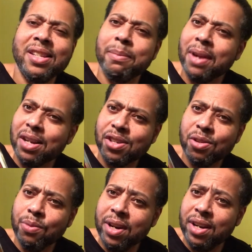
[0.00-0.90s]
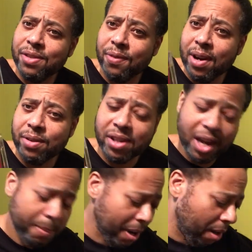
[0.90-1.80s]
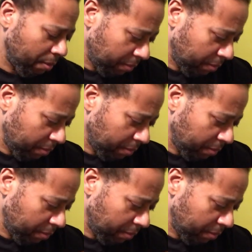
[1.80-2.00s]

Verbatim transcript: I'm not sure when this fragrance came out.